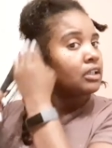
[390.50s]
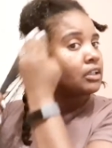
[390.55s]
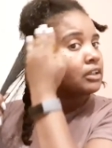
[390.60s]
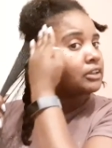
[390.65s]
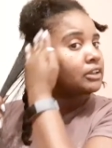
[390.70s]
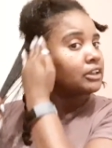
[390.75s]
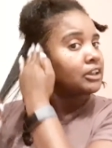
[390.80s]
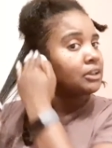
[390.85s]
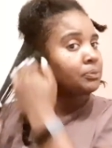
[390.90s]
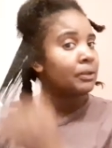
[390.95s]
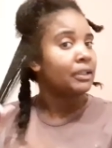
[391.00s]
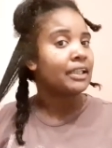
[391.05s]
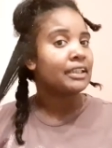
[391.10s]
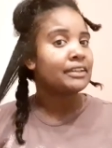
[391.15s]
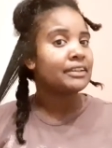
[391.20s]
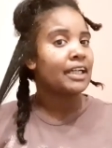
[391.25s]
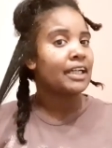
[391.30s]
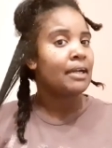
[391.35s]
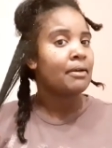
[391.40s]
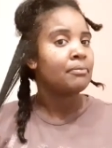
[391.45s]
just because
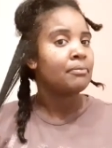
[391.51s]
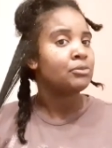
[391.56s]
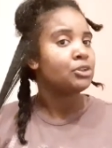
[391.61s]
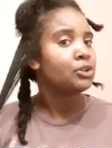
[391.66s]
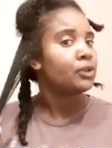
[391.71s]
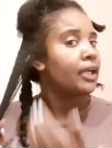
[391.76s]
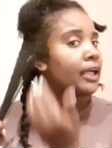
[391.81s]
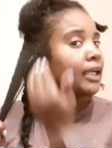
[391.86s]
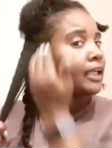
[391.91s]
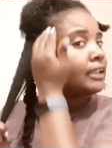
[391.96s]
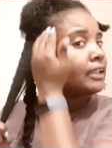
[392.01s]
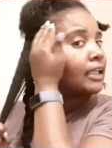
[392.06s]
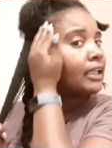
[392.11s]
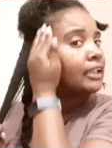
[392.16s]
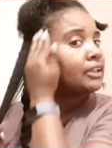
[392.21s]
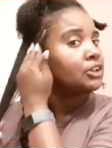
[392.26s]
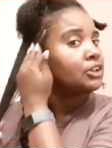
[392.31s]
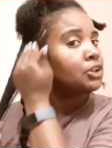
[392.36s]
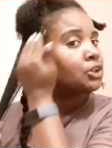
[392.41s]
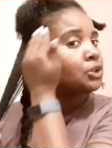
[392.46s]
I am trying
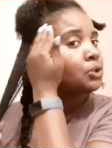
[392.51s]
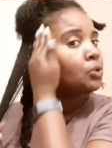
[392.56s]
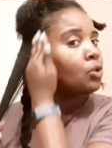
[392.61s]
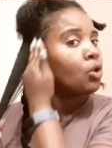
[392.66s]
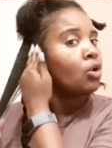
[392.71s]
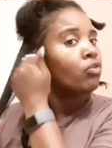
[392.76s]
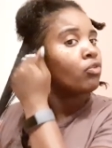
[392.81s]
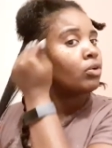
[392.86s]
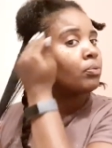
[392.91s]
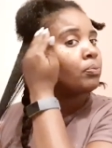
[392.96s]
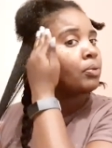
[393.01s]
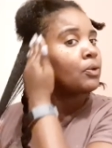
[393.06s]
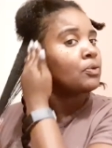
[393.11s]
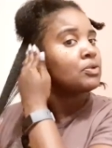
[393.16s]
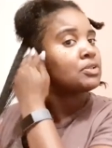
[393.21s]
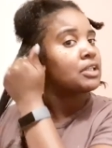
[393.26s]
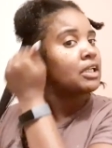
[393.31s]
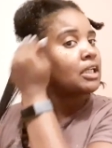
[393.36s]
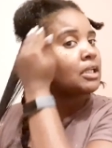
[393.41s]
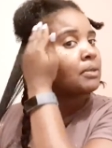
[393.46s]
not to over
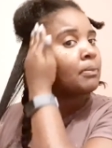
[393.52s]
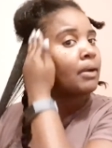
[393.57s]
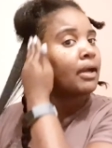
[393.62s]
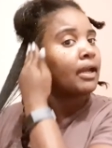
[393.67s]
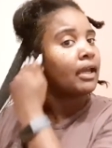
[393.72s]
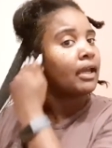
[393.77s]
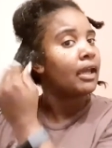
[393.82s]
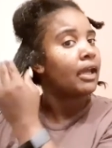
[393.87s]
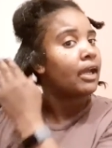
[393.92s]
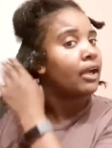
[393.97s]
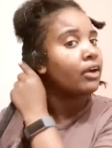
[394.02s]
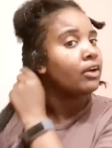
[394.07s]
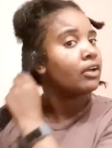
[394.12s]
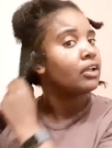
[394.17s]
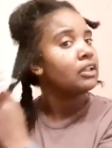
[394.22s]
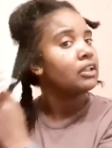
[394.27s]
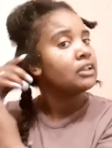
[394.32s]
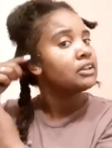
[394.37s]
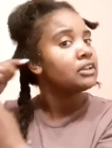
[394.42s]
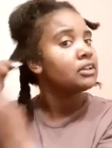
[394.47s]
protein my hair.
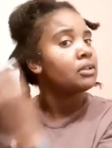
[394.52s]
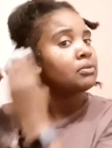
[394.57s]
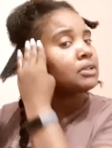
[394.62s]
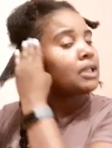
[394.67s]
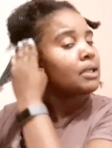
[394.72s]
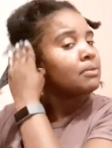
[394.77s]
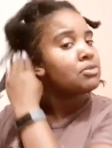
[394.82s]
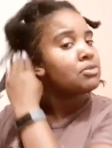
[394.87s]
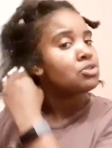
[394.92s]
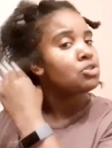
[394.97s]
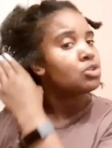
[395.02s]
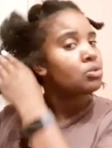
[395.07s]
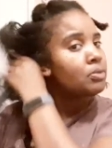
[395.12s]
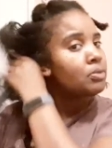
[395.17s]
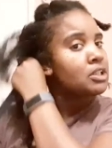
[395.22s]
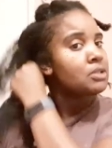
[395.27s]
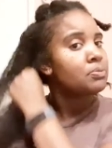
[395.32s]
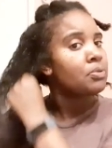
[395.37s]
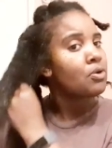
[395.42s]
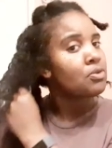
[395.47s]
Sometimes too
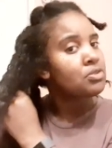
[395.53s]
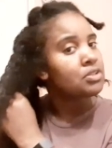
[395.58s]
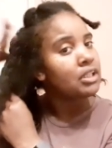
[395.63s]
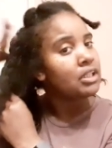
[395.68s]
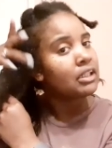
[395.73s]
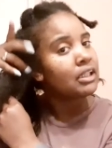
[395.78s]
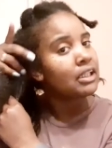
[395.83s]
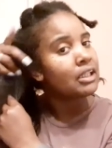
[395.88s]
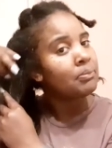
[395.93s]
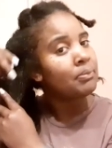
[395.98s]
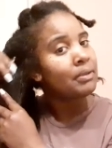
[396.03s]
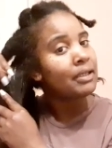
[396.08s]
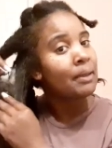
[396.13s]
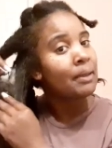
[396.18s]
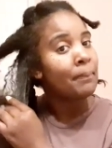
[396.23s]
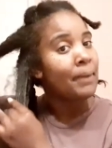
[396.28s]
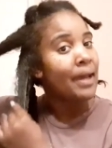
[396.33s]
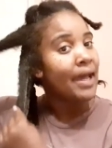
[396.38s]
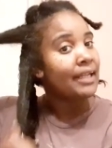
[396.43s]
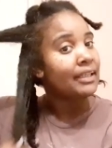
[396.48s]
much protein can be a
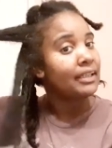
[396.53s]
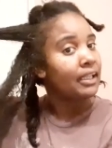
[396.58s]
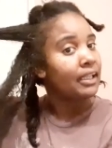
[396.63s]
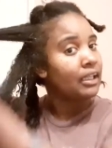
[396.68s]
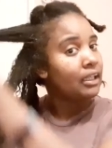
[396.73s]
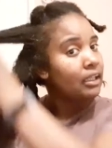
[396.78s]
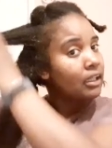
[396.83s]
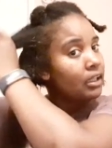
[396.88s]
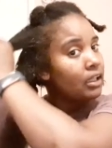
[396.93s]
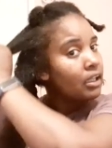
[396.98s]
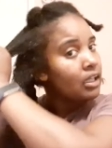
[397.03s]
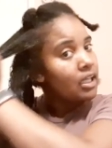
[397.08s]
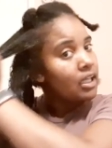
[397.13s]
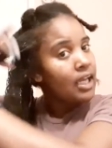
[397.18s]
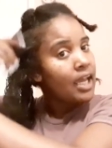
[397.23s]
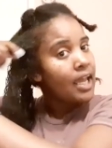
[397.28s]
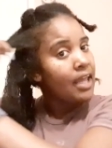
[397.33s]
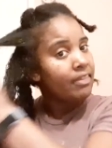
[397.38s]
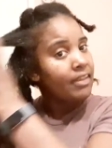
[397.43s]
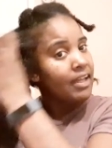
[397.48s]
bad thing,
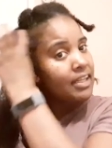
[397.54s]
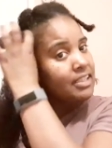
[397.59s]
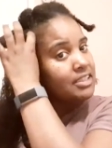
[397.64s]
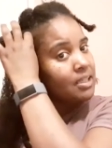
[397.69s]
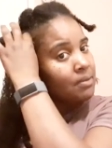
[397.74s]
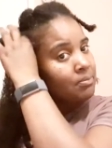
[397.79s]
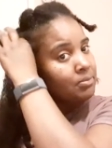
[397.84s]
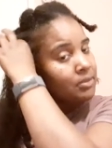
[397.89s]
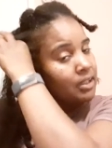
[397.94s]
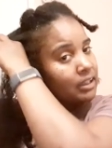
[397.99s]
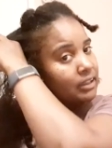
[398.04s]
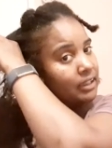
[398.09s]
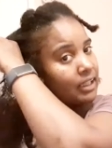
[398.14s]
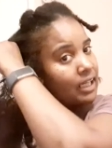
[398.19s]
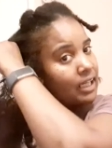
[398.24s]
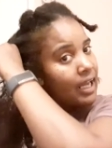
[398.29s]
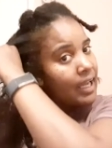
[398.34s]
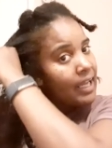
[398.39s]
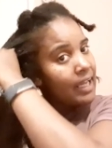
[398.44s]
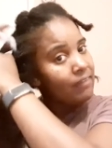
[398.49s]
and that's something that
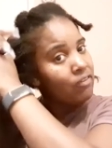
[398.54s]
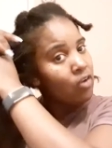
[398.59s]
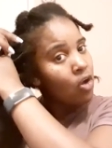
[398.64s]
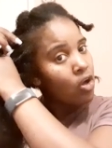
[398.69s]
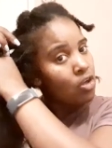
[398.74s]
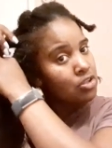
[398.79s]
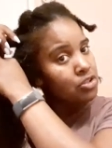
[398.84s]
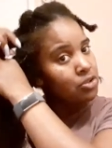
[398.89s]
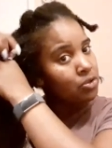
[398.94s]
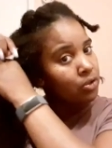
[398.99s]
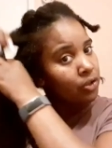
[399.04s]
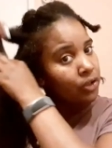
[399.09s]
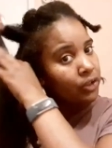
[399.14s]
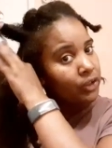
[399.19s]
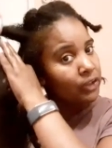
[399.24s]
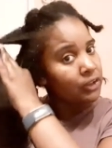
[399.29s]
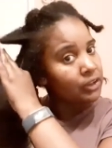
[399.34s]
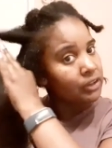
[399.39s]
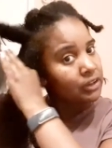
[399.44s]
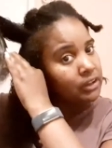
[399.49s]
I have also
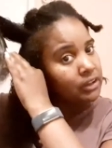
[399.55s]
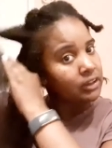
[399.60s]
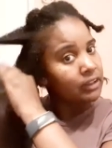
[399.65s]
learned.